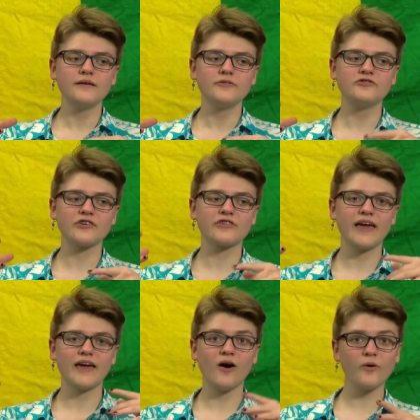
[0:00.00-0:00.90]
just
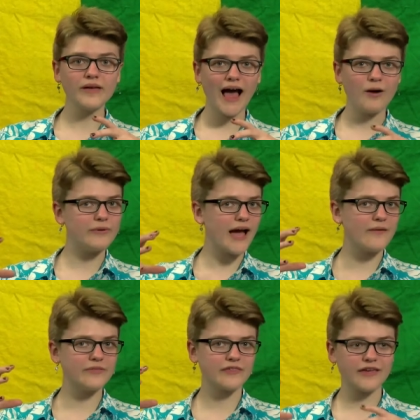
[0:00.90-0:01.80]
say, "Oh yeah, we
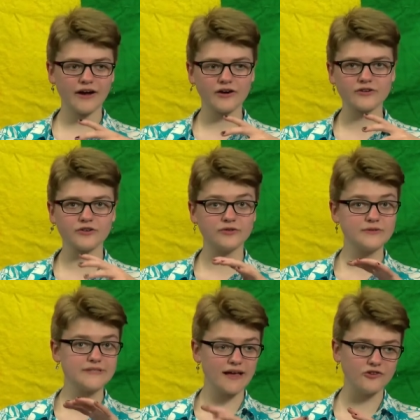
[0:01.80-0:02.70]
have this character
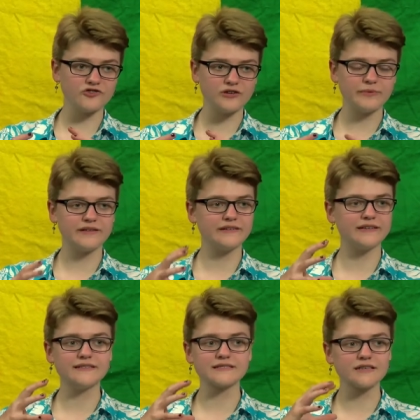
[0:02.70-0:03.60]
who's LGBT
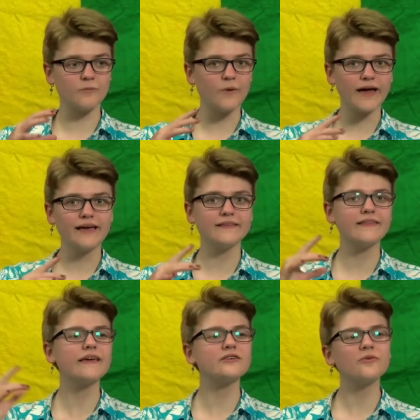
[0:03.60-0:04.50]
in some way," and then
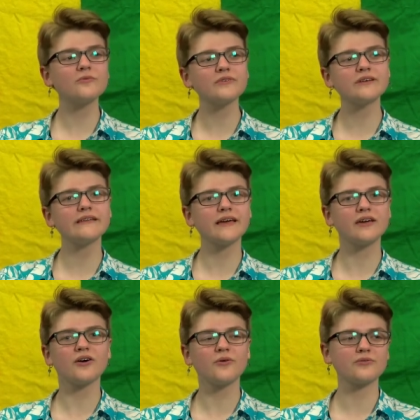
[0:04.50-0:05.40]
they don't really
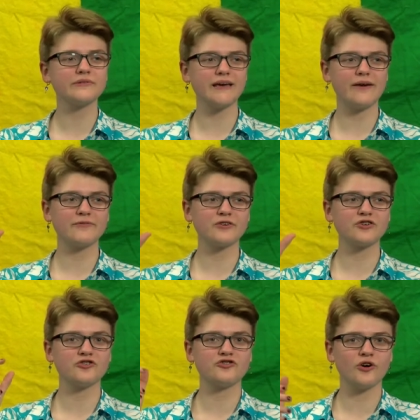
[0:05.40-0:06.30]
like go through the effort
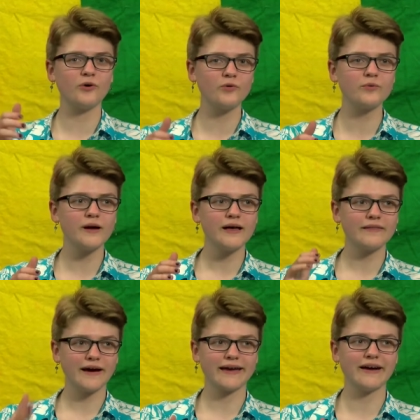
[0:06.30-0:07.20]
to show
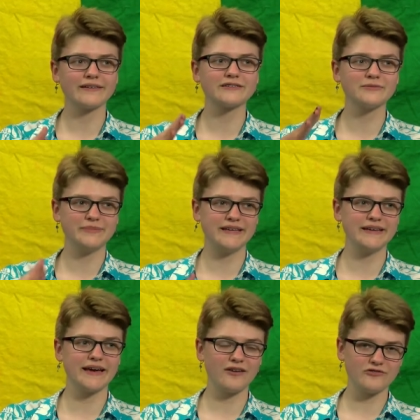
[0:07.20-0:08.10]
that character
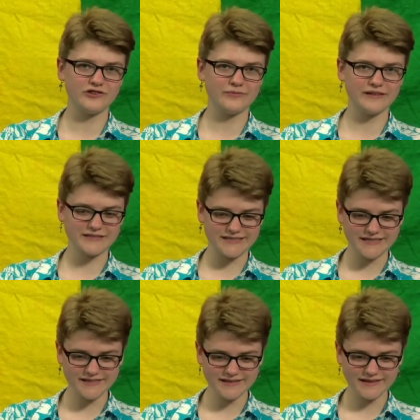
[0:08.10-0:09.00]
being
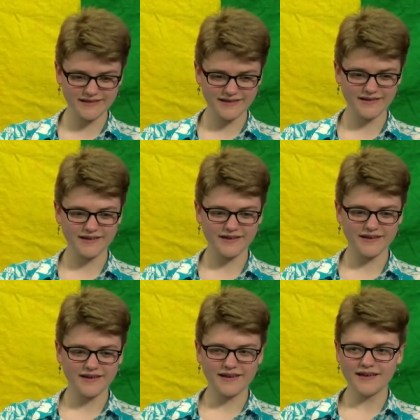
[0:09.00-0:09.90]
LGBT.
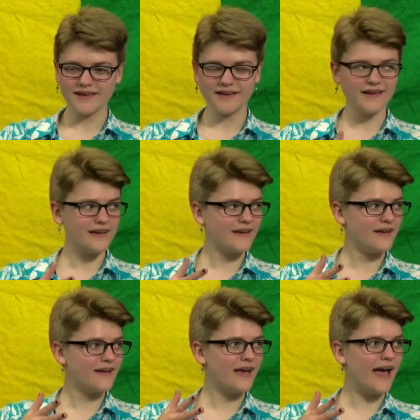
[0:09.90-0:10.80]
Mm-hmm.
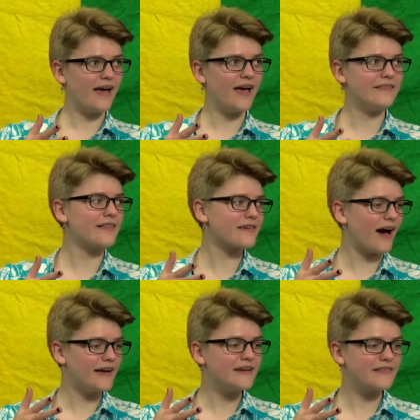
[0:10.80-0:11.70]
And that's
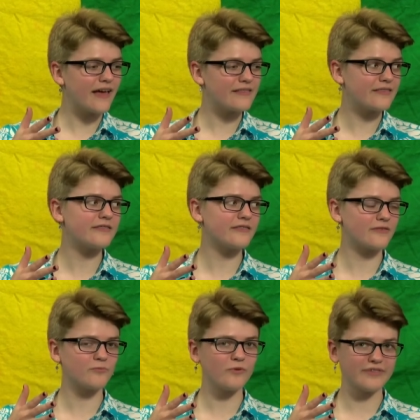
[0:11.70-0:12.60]
kind of,
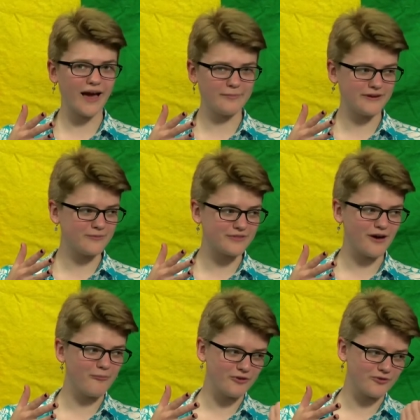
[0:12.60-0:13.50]
that's what's happening with
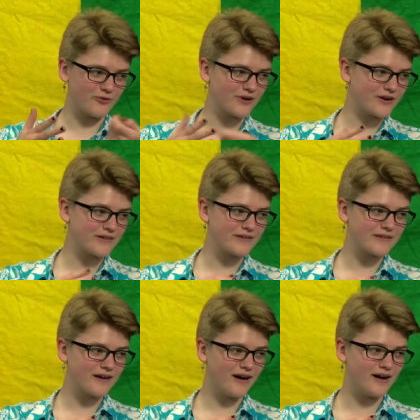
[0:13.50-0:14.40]
Dumbledore.
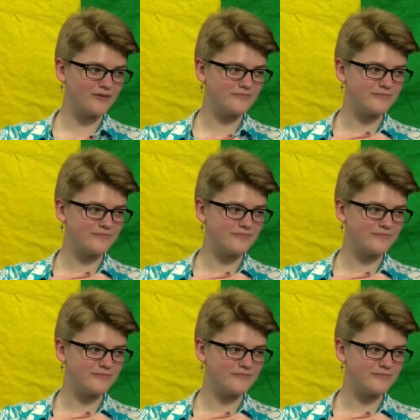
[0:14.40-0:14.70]
Um,